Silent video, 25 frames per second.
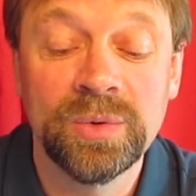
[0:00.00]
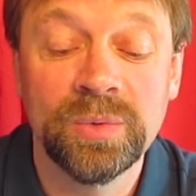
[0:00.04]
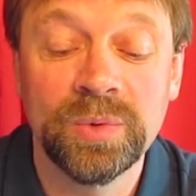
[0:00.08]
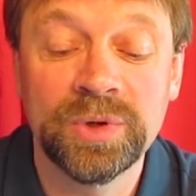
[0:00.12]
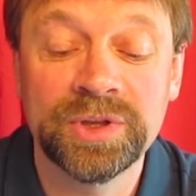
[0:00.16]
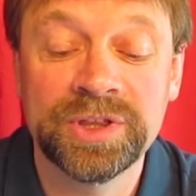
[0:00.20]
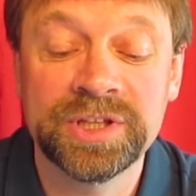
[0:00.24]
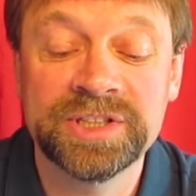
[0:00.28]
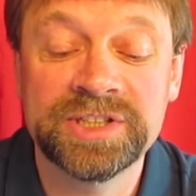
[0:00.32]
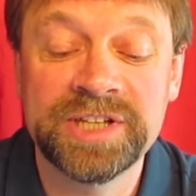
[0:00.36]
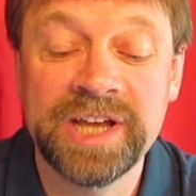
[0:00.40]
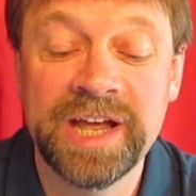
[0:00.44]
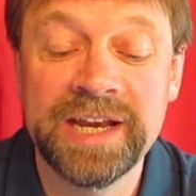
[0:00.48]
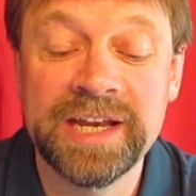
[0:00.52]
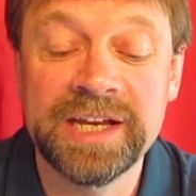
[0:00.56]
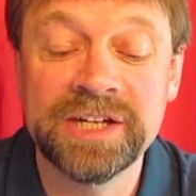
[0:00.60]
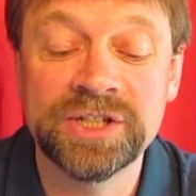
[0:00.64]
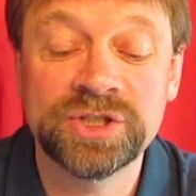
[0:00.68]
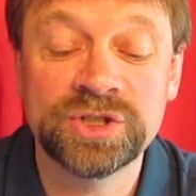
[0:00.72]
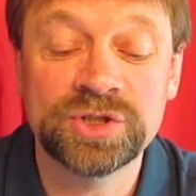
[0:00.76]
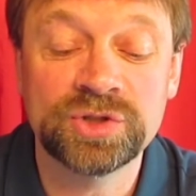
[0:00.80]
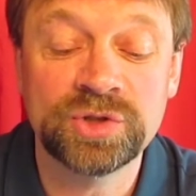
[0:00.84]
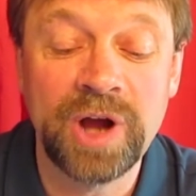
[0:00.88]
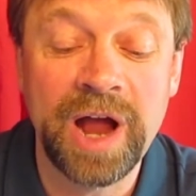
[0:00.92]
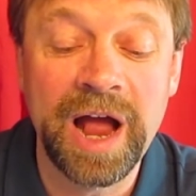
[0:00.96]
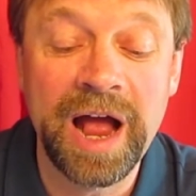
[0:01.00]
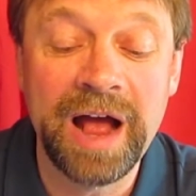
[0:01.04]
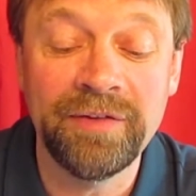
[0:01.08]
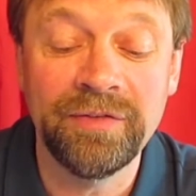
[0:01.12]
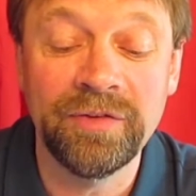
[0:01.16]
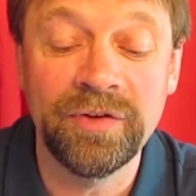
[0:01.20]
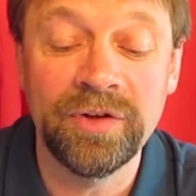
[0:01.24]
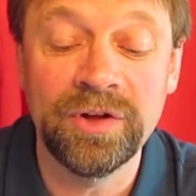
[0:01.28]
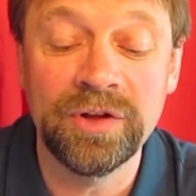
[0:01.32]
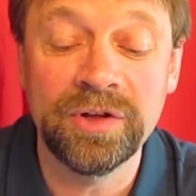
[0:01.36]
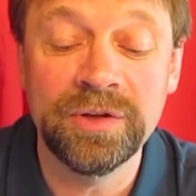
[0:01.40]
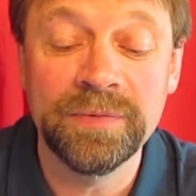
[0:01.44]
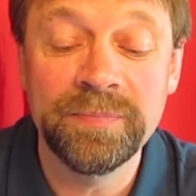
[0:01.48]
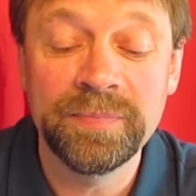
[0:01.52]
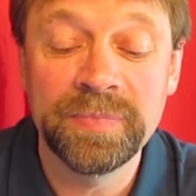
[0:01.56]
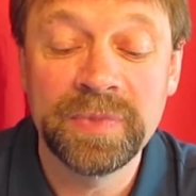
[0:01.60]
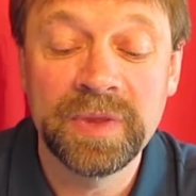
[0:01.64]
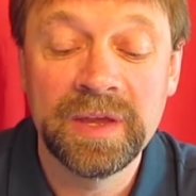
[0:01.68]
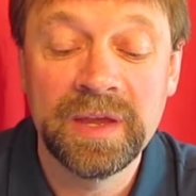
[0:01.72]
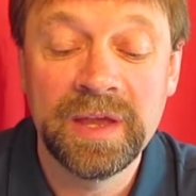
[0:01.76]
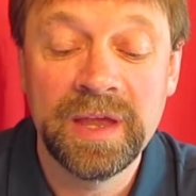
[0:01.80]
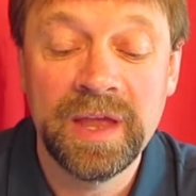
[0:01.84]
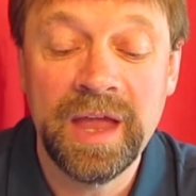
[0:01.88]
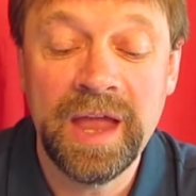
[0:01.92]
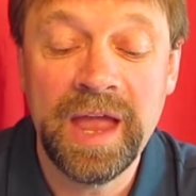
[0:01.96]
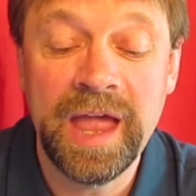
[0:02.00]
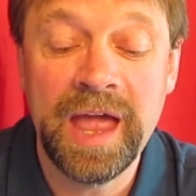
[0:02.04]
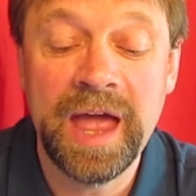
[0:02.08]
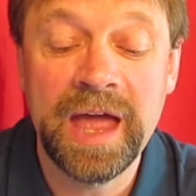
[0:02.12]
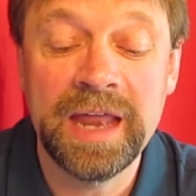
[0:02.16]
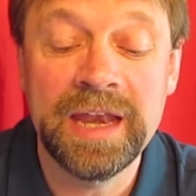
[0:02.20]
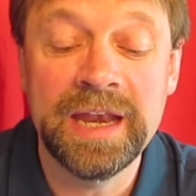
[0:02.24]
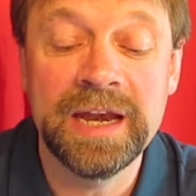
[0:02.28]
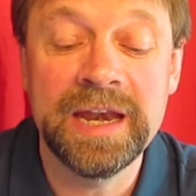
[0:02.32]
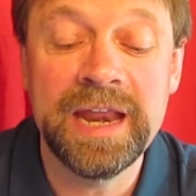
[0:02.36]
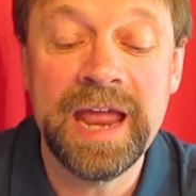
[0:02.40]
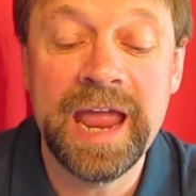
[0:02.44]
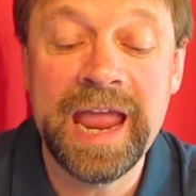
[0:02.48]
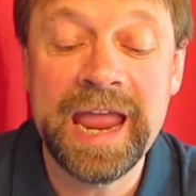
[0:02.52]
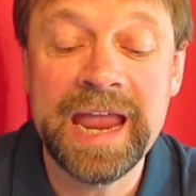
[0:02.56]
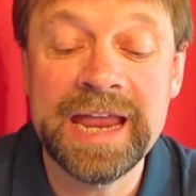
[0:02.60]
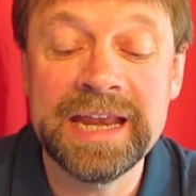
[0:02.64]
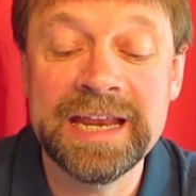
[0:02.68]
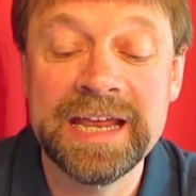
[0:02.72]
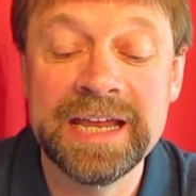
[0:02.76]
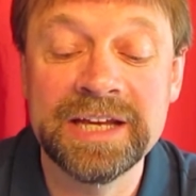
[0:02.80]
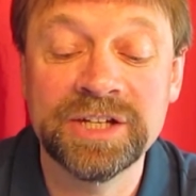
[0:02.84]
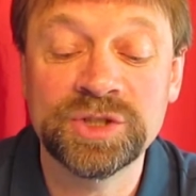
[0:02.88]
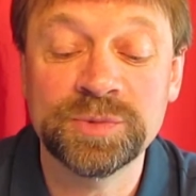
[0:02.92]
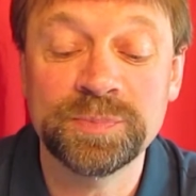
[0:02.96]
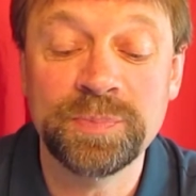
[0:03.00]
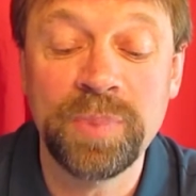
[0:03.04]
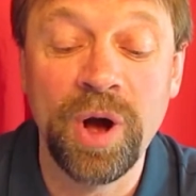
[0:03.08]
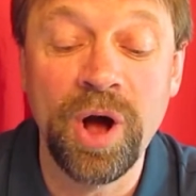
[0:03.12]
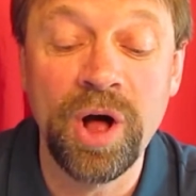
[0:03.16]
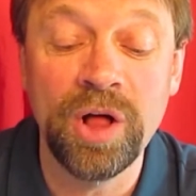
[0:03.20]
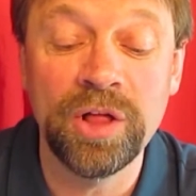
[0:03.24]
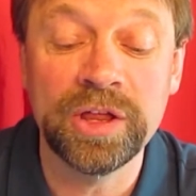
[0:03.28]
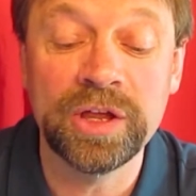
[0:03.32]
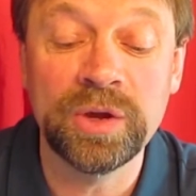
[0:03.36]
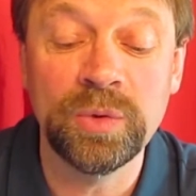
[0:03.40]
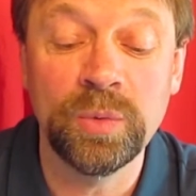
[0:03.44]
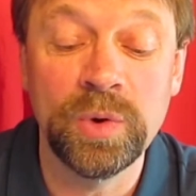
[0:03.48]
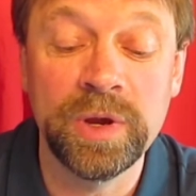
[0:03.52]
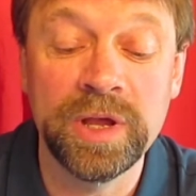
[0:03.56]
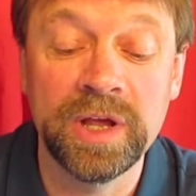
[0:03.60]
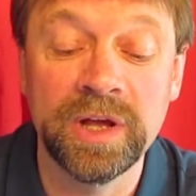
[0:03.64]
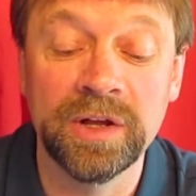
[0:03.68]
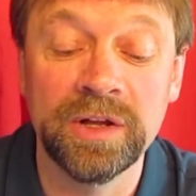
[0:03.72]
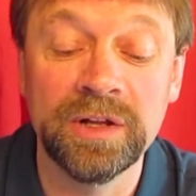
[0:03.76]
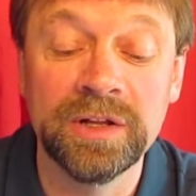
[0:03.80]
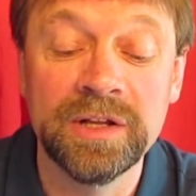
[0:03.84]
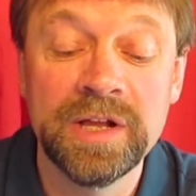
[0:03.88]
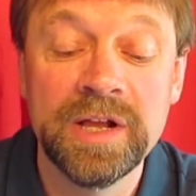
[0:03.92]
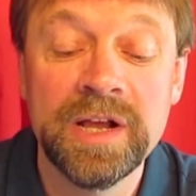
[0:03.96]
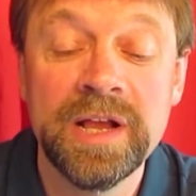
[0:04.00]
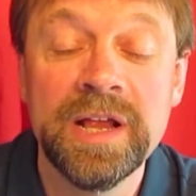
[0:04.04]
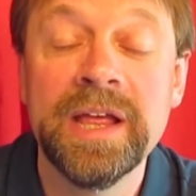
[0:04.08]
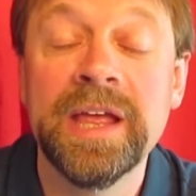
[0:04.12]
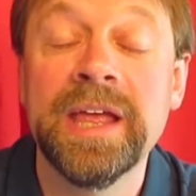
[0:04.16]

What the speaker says: with a 10-inch travel and an 8-inch poly wheel.